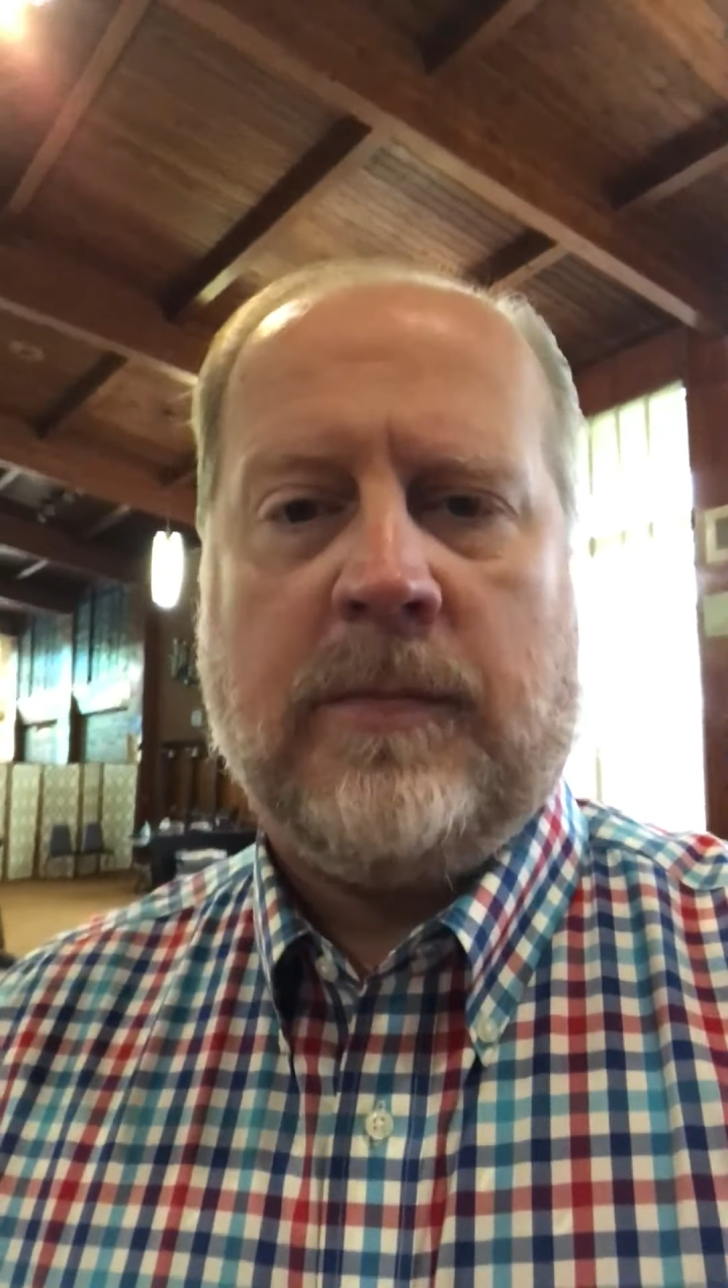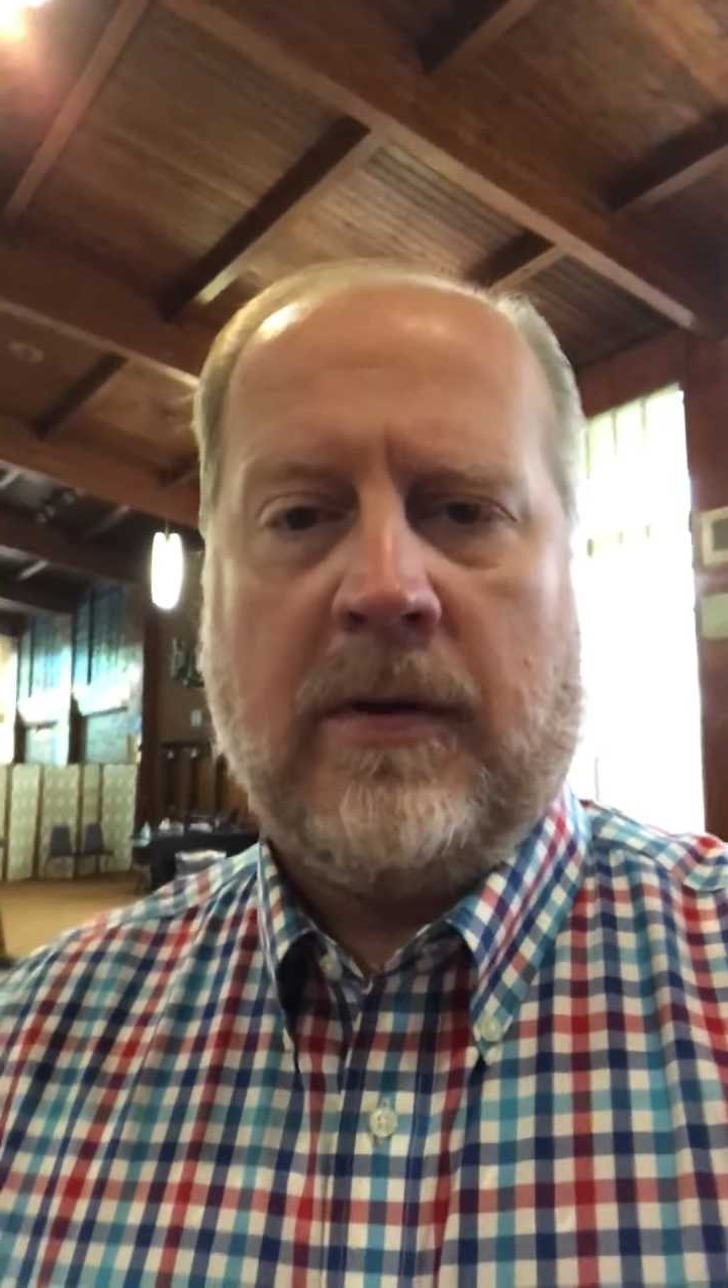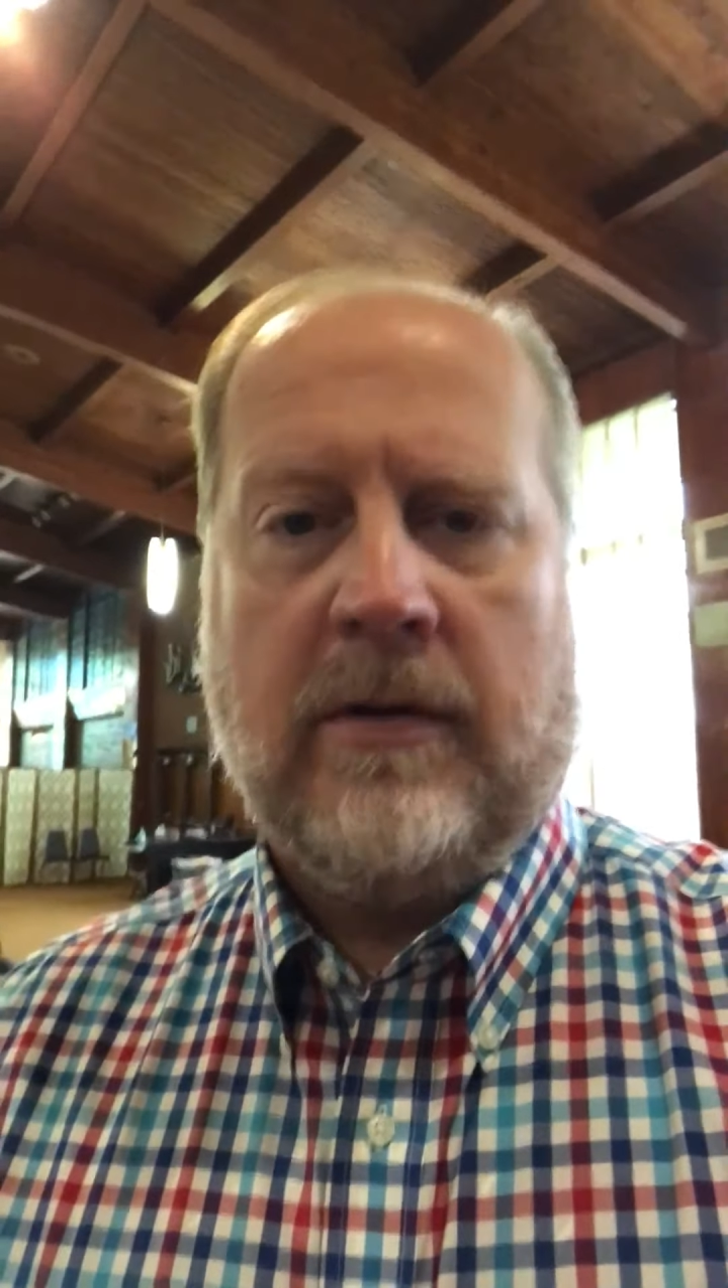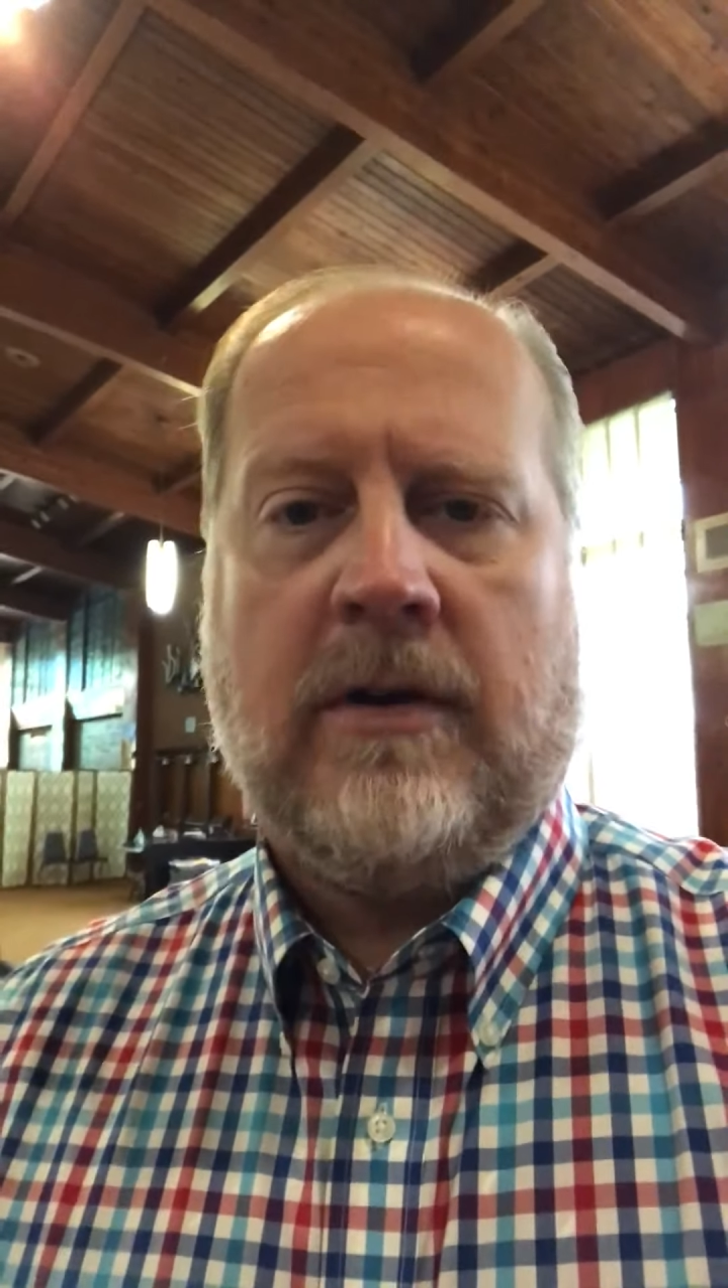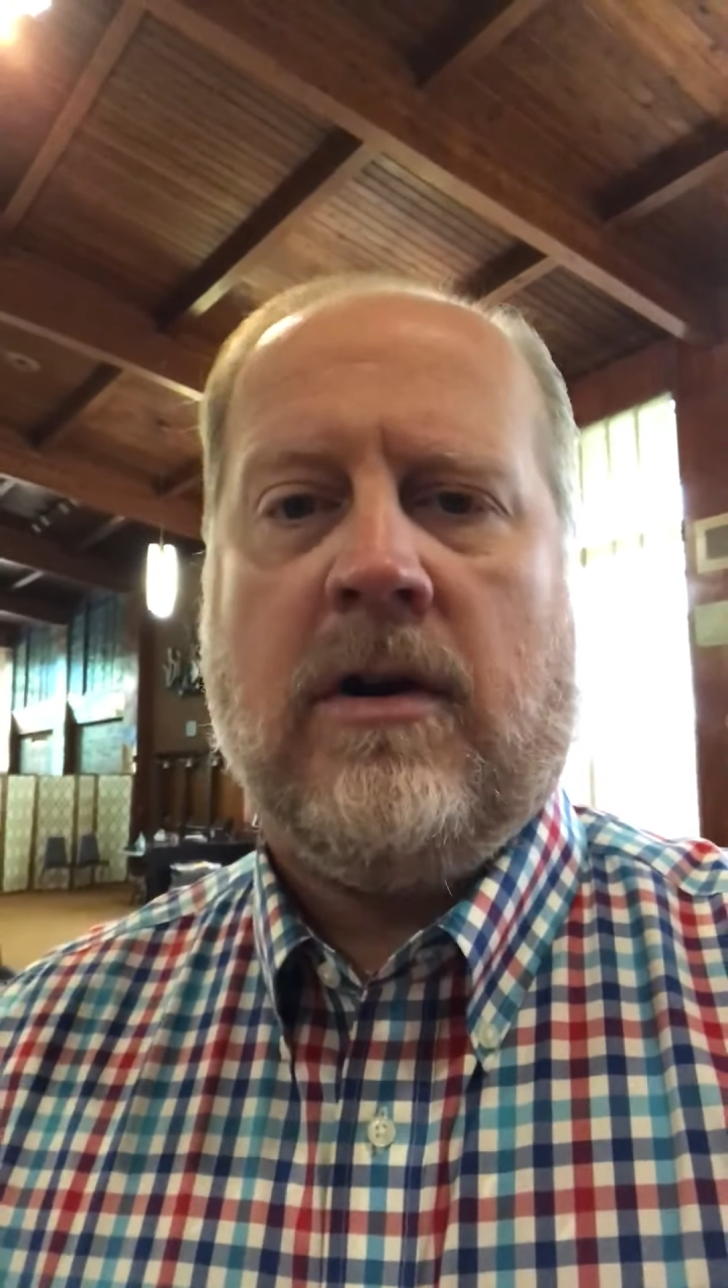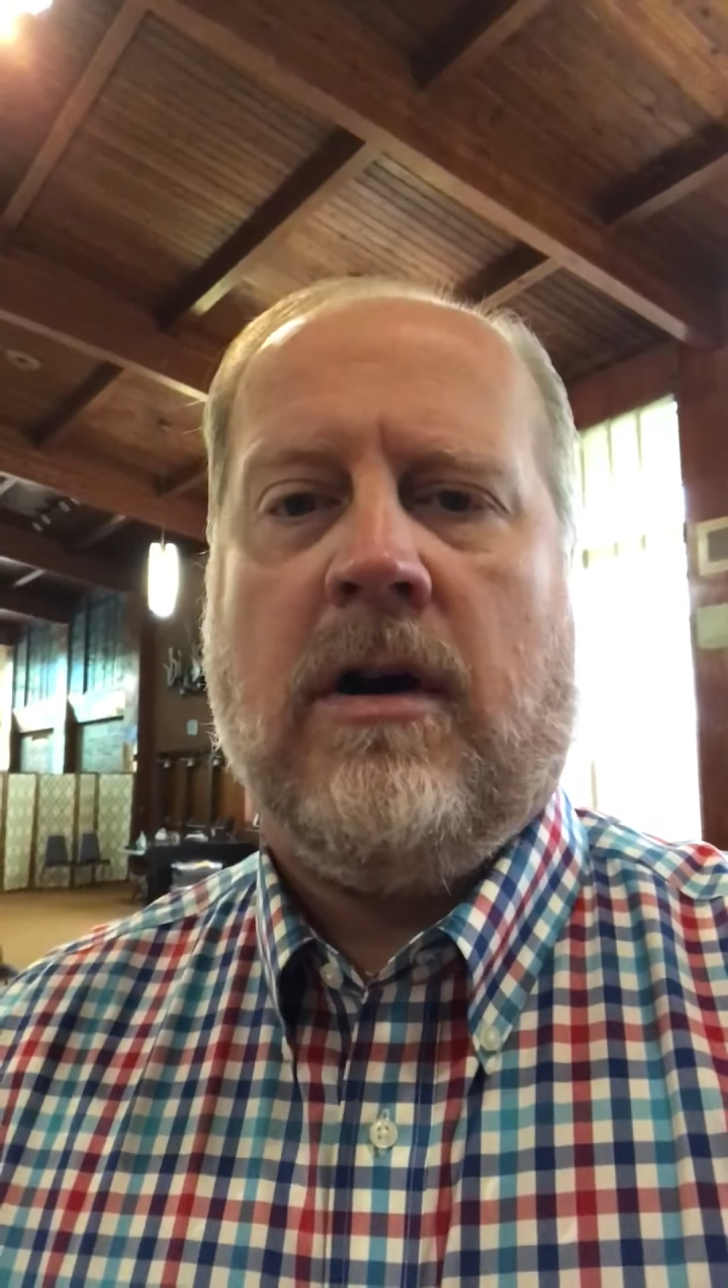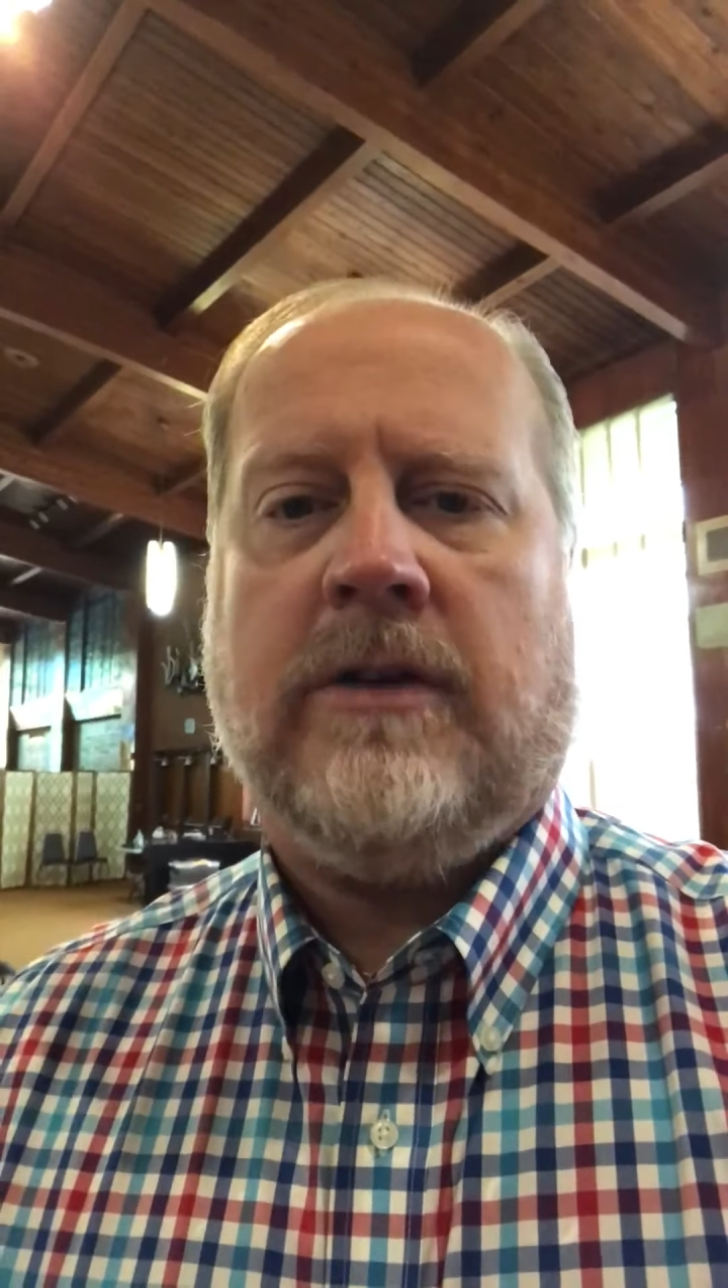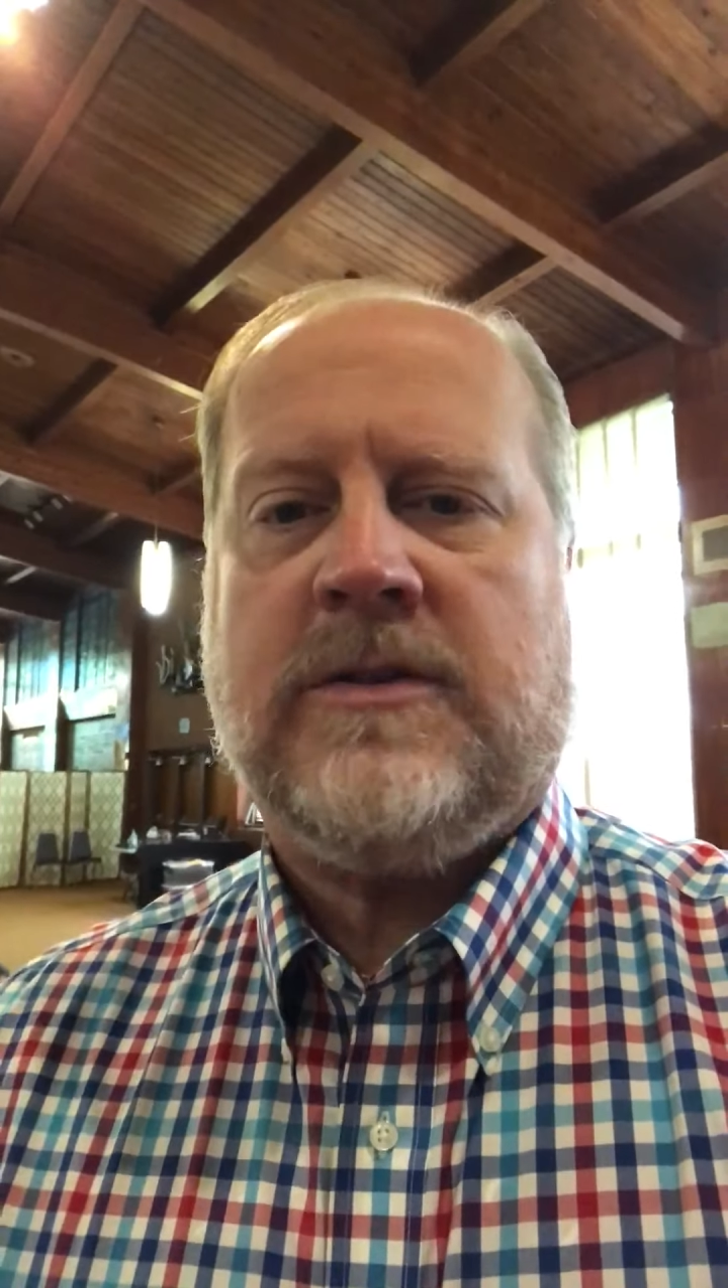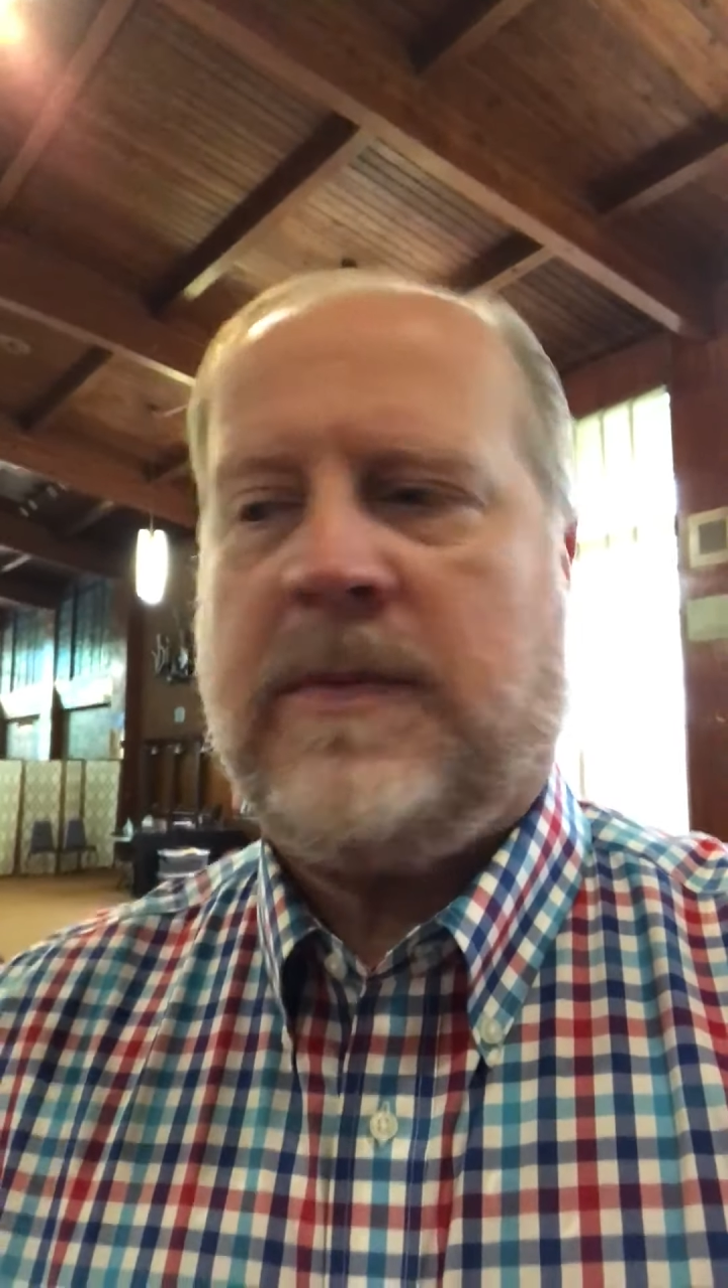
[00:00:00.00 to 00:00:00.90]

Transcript: protocols